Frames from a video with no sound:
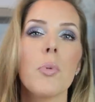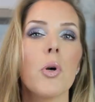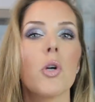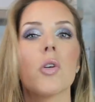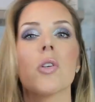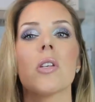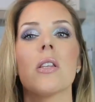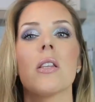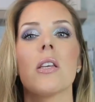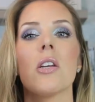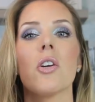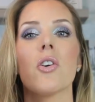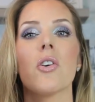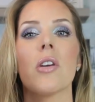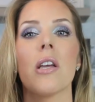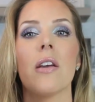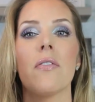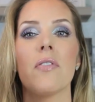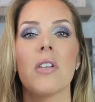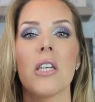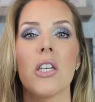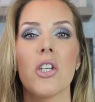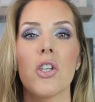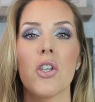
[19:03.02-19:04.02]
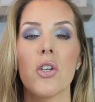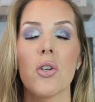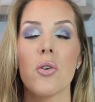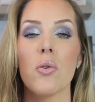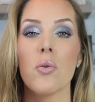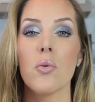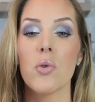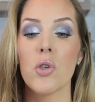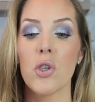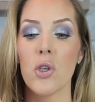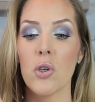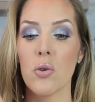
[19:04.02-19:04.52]
the person that you're gifting
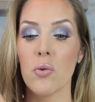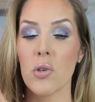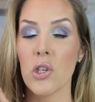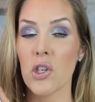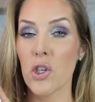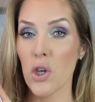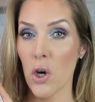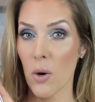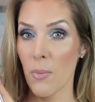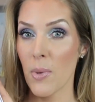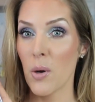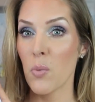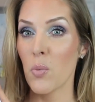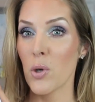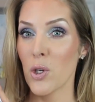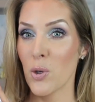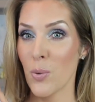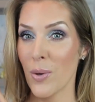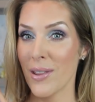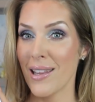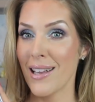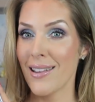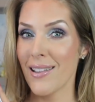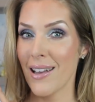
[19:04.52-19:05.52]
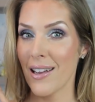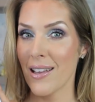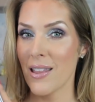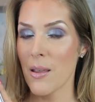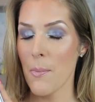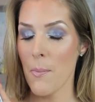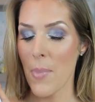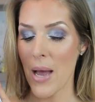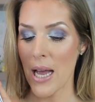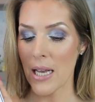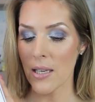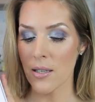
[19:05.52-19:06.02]
to to determine which one they like
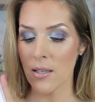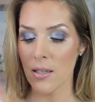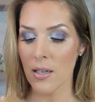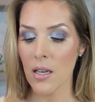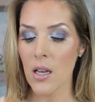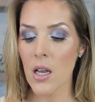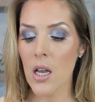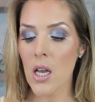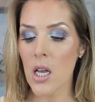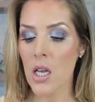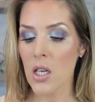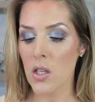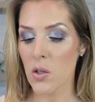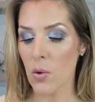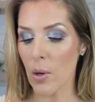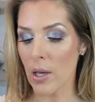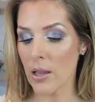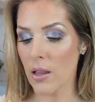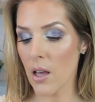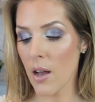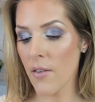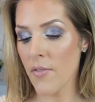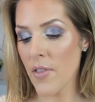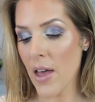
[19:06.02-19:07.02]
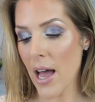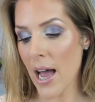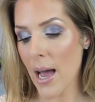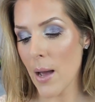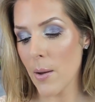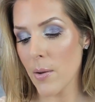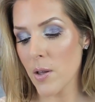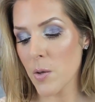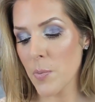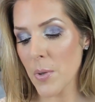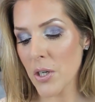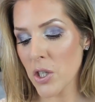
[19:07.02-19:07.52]
the best. So I love
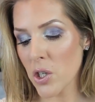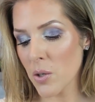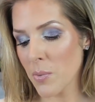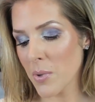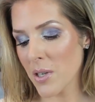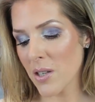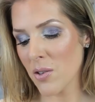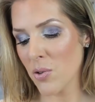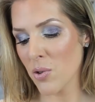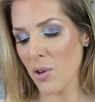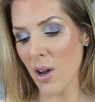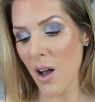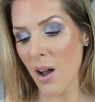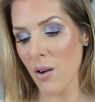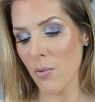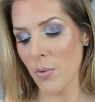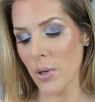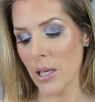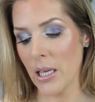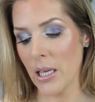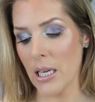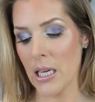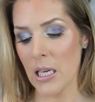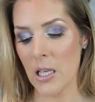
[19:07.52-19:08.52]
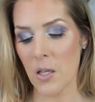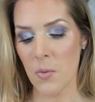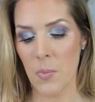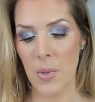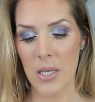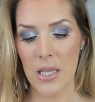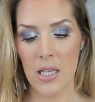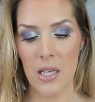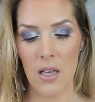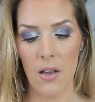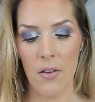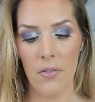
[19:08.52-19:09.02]
that, especially because they're not really
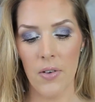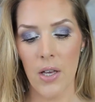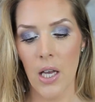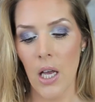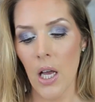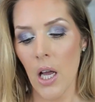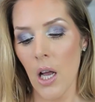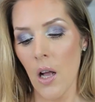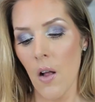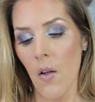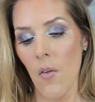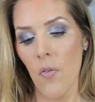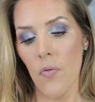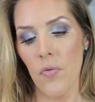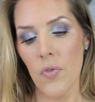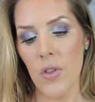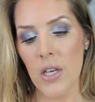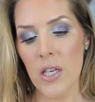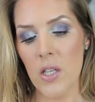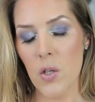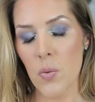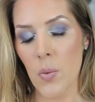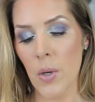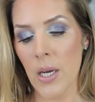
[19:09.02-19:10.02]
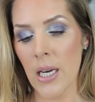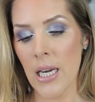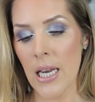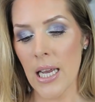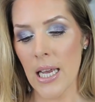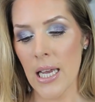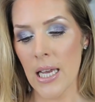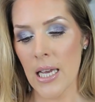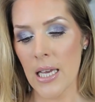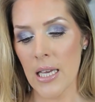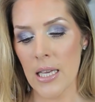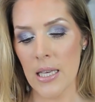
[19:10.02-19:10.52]
expensive. This one
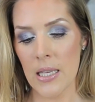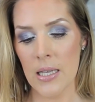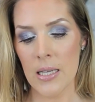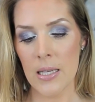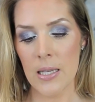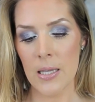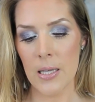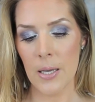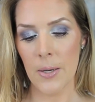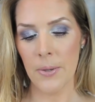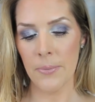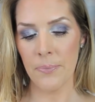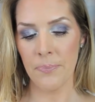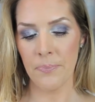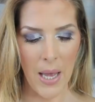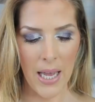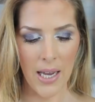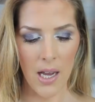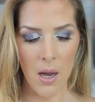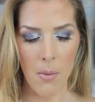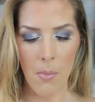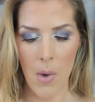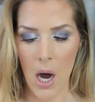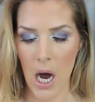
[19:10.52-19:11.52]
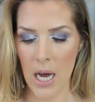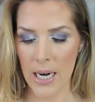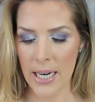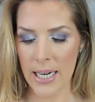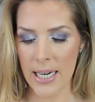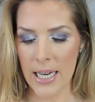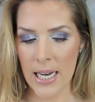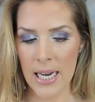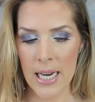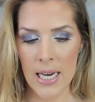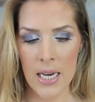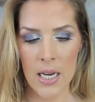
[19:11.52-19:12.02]
is by
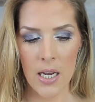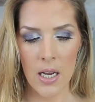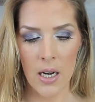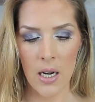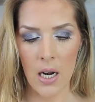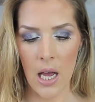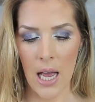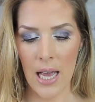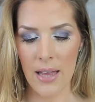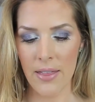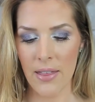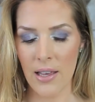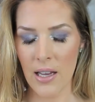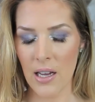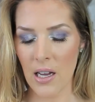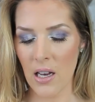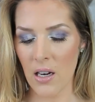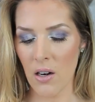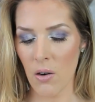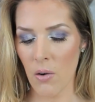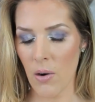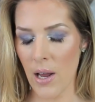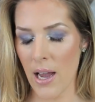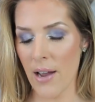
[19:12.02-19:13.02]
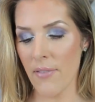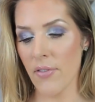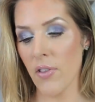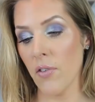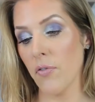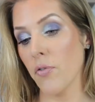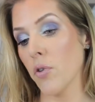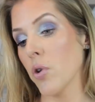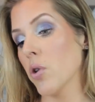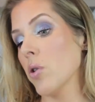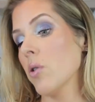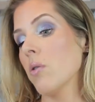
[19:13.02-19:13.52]
Commodity, and I think I don't have the
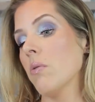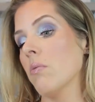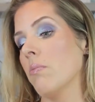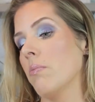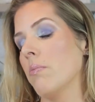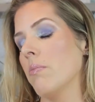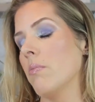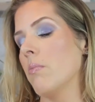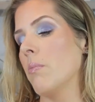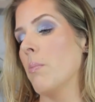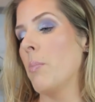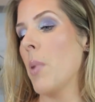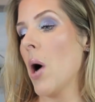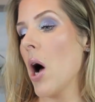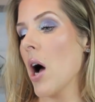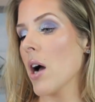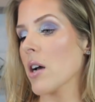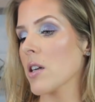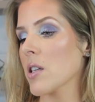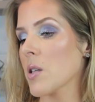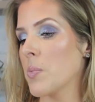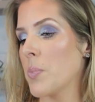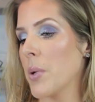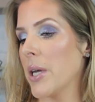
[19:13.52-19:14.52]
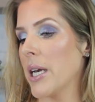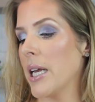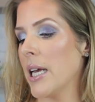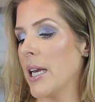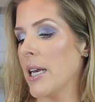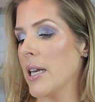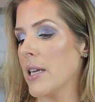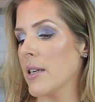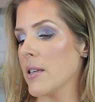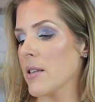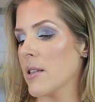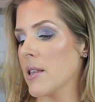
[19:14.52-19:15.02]
full box, but
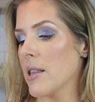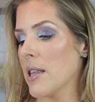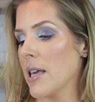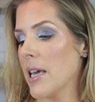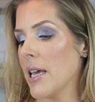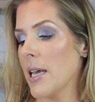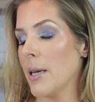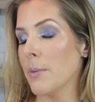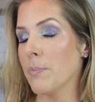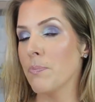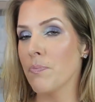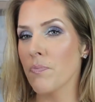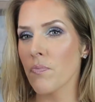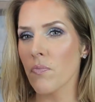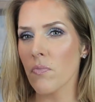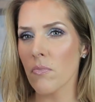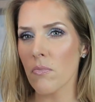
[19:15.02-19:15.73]
it is the